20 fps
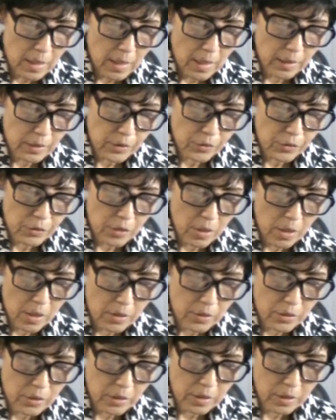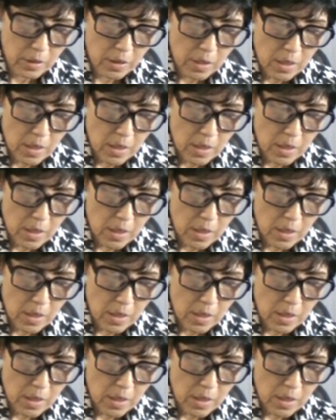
And staunch